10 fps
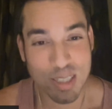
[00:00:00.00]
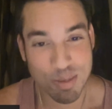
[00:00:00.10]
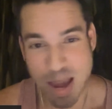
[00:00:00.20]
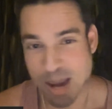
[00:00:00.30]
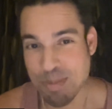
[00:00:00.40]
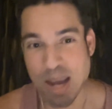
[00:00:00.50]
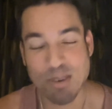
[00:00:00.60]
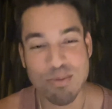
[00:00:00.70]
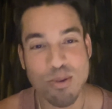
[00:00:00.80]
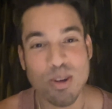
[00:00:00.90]
smack back
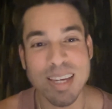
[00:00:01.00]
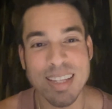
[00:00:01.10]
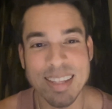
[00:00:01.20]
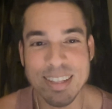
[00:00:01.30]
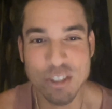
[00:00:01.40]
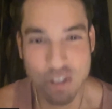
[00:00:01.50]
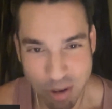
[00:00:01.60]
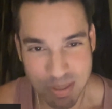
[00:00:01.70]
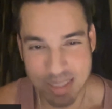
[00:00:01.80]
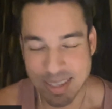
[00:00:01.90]
and forth and then the
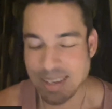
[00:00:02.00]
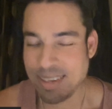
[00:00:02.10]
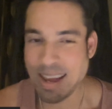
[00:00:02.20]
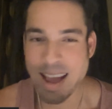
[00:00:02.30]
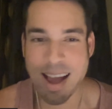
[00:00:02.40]
shove at the end,